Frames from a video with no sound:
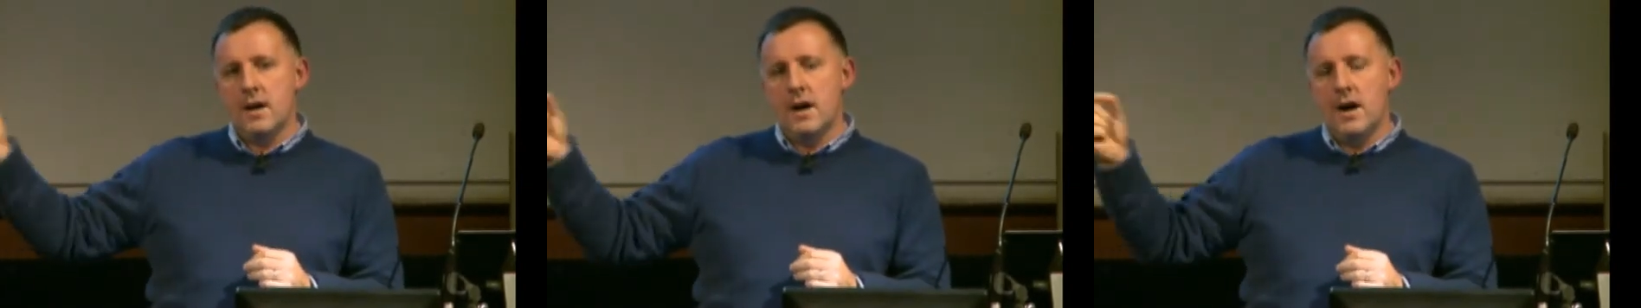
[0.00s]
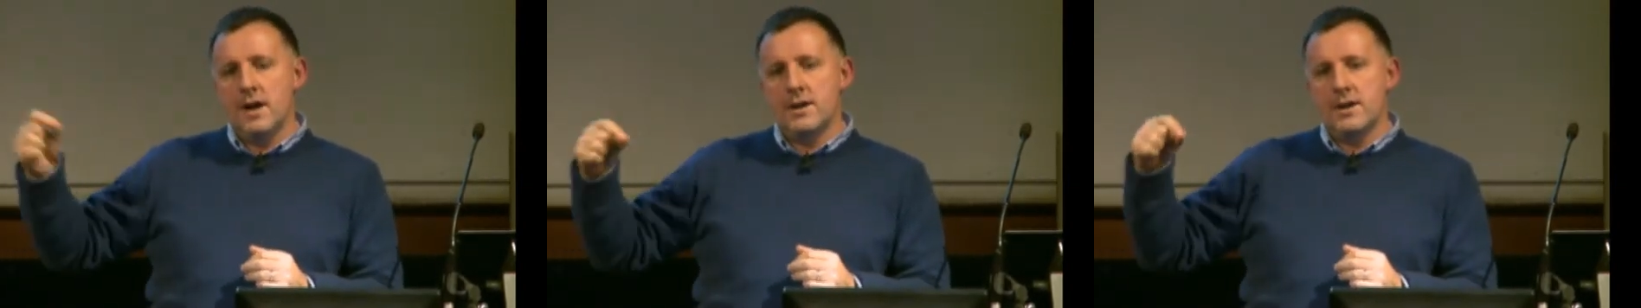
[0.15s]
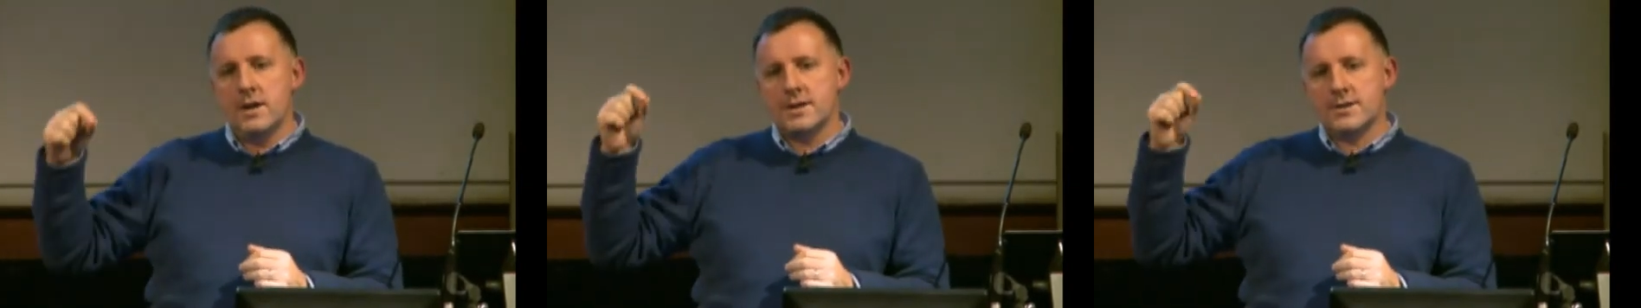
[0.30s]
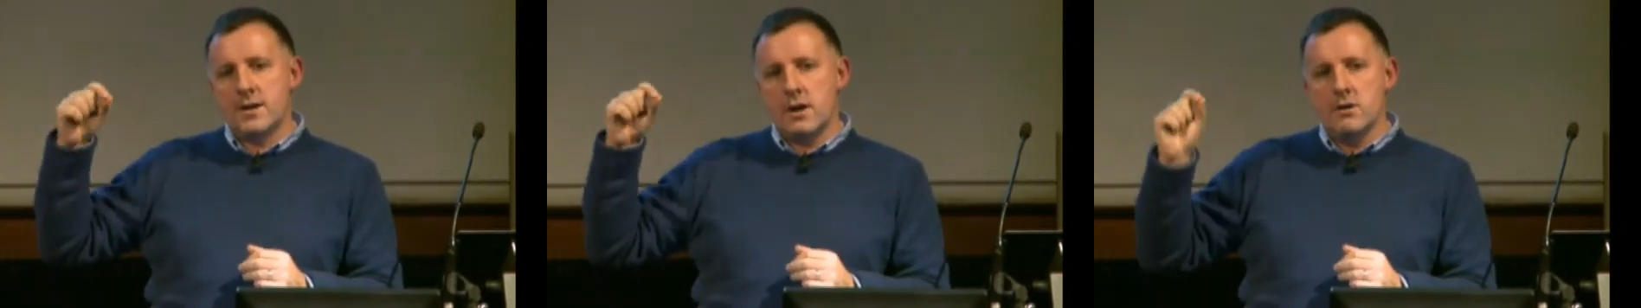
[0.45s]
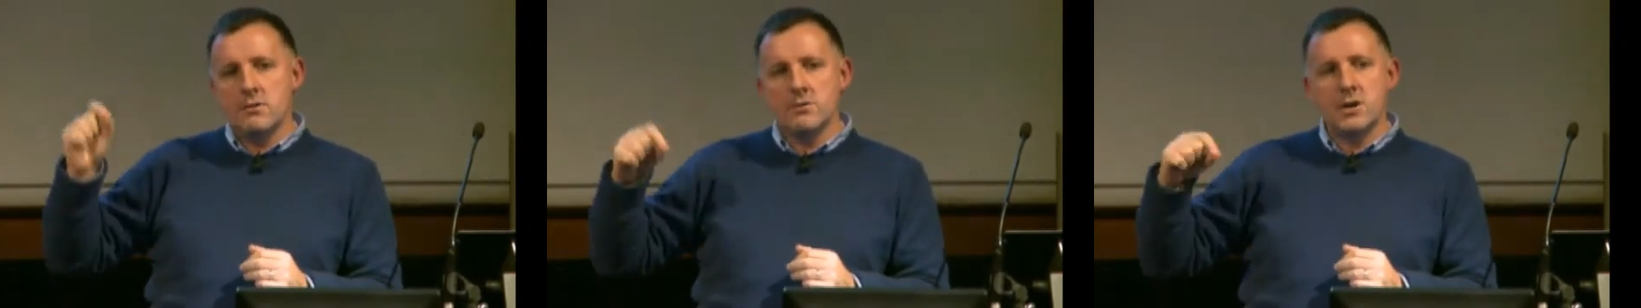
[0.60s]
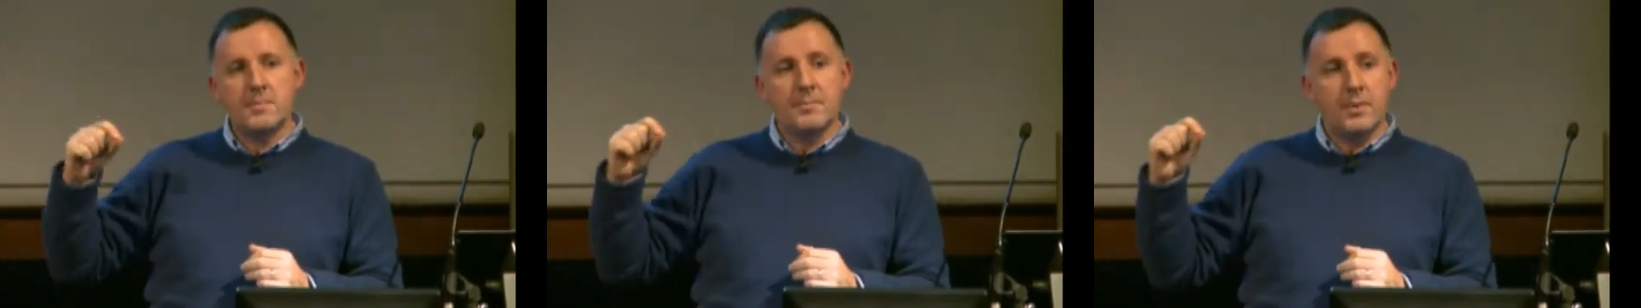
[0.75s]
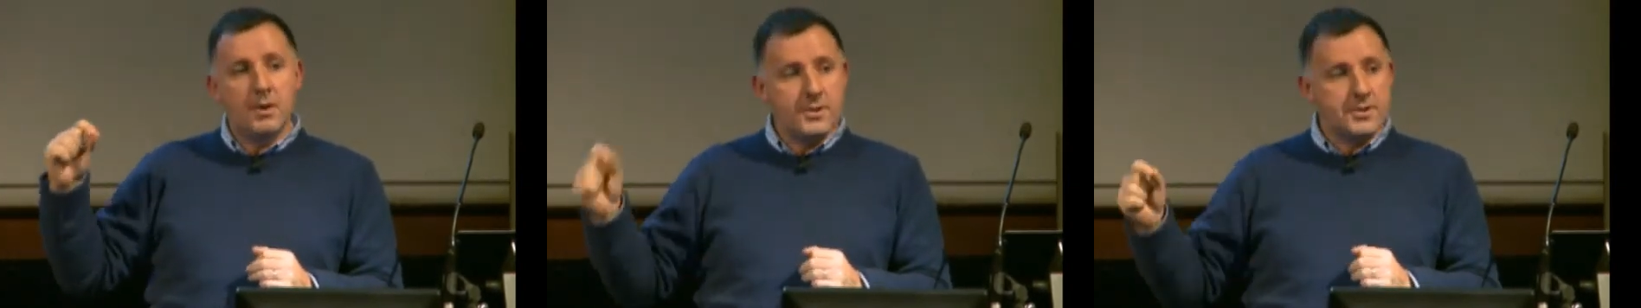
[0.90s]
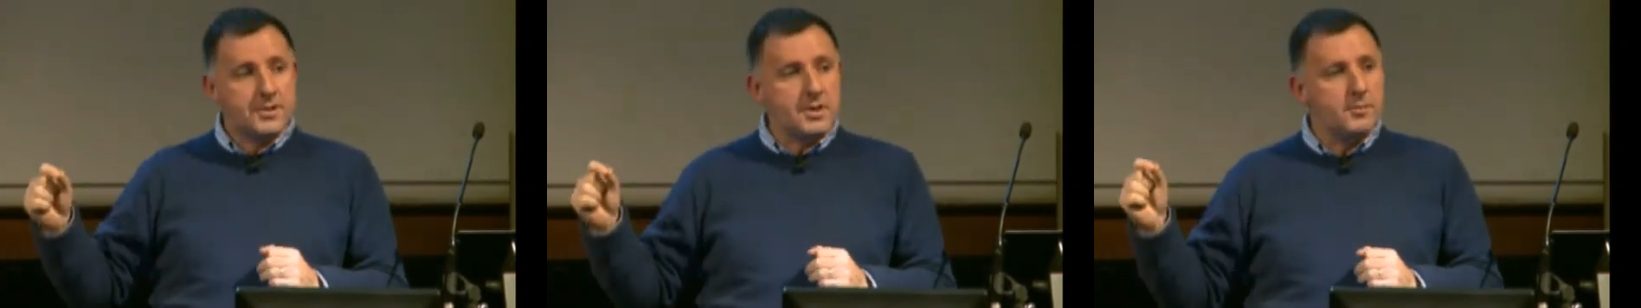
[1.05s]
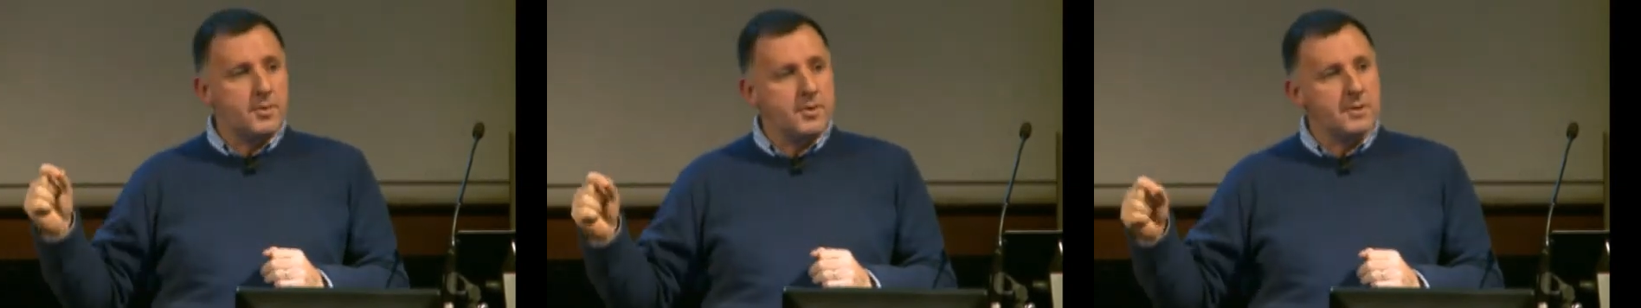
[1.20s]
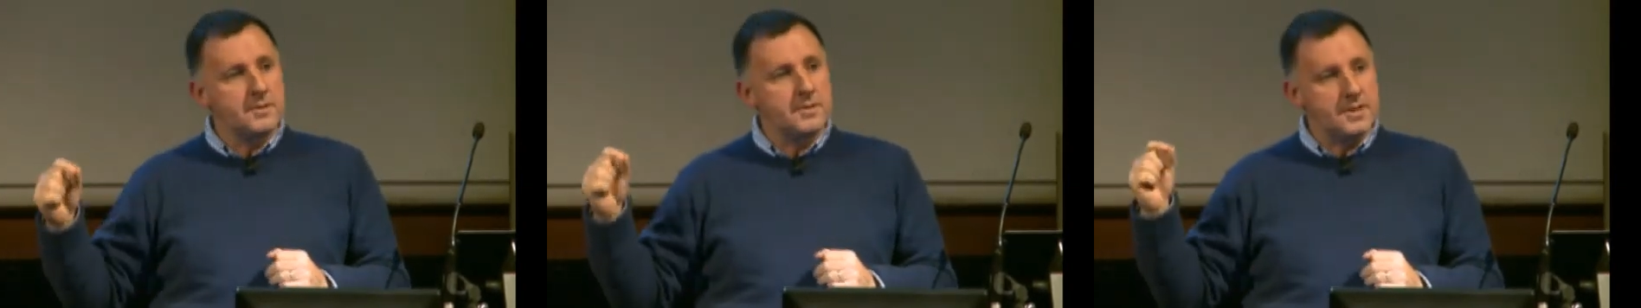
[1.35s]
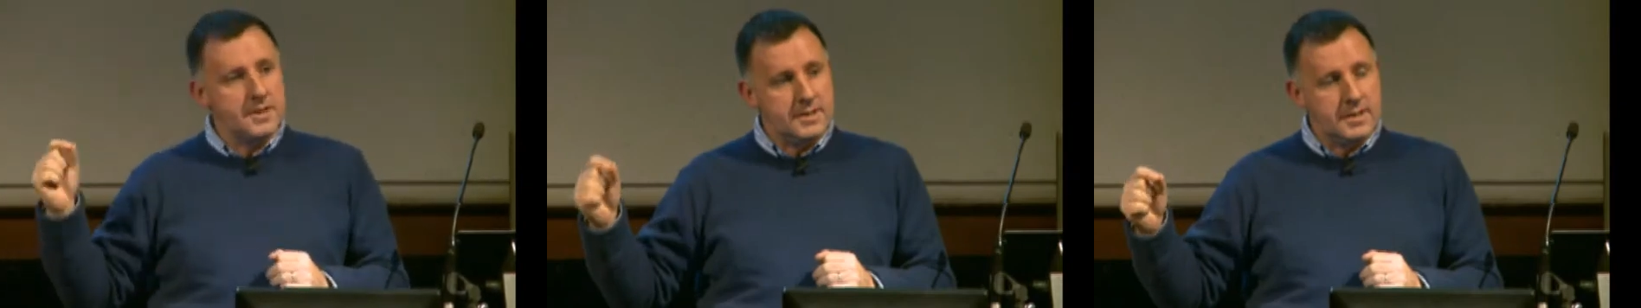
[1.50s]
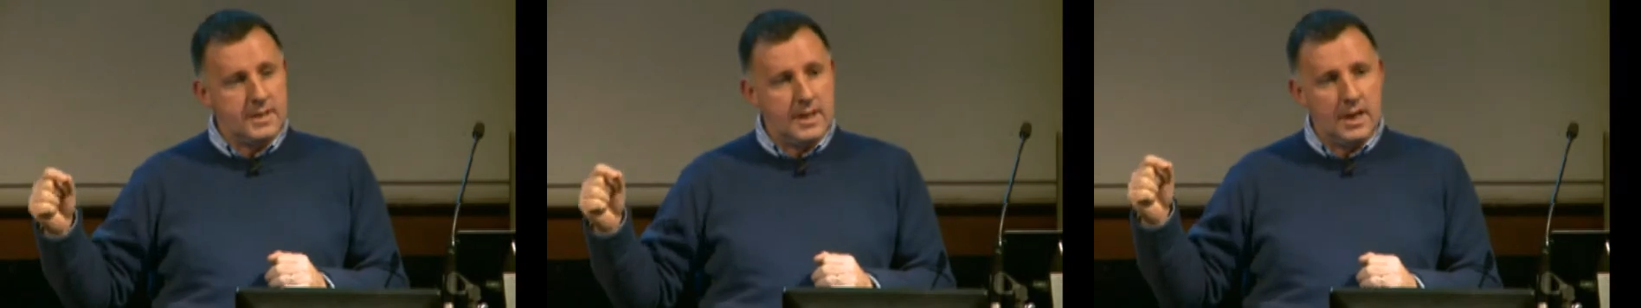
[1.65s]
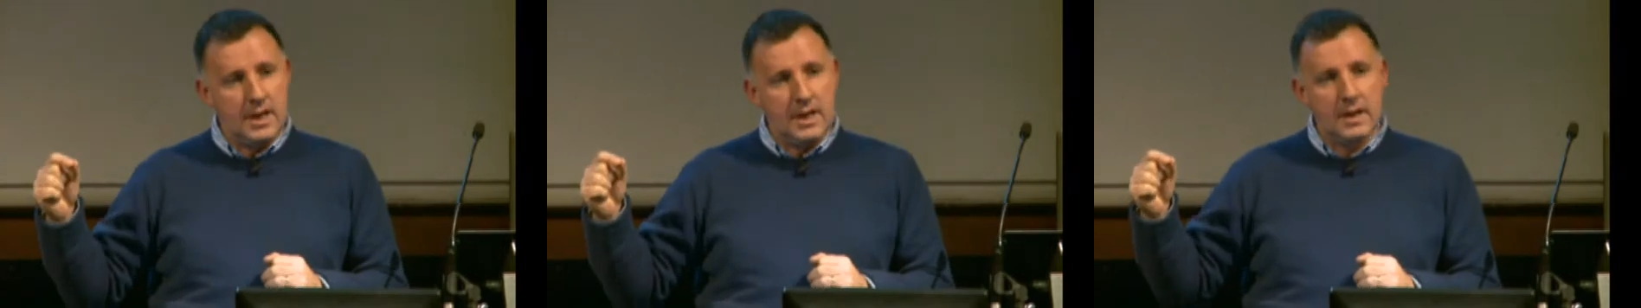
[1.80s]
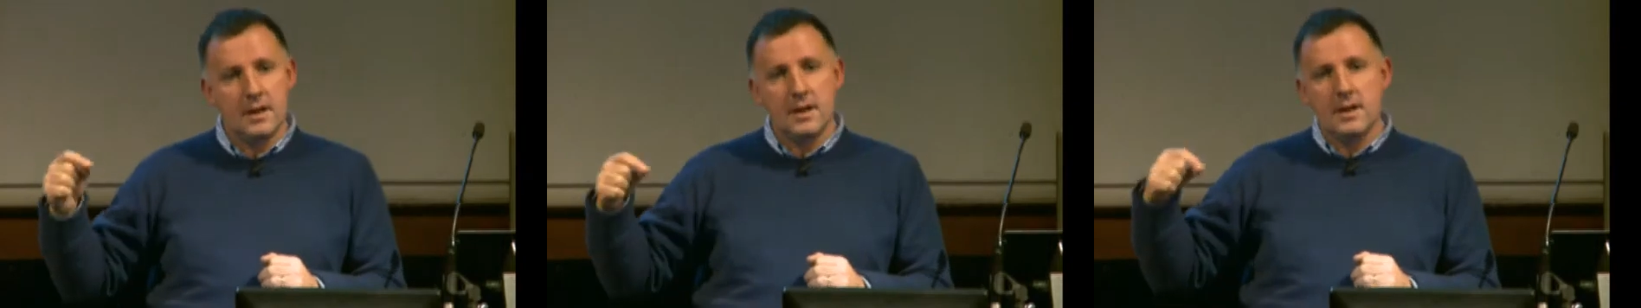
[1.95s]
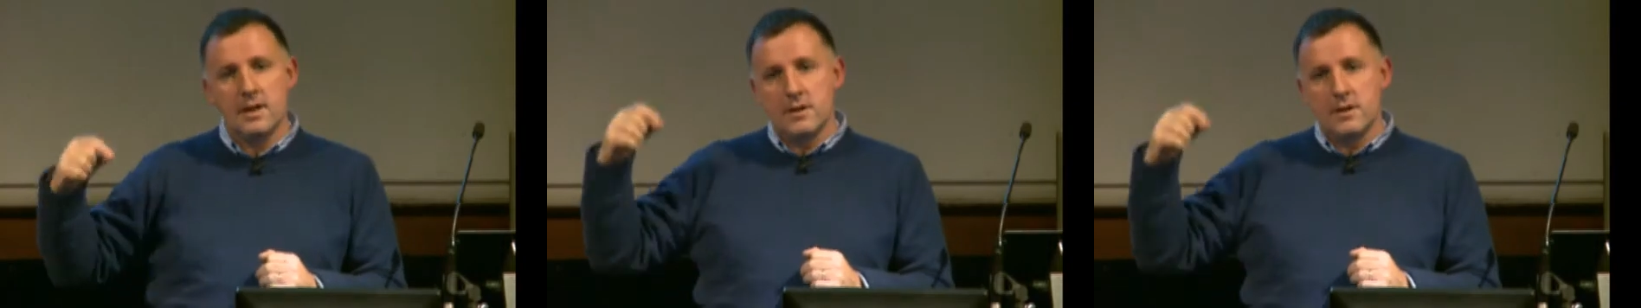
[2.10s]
And it's only possible to see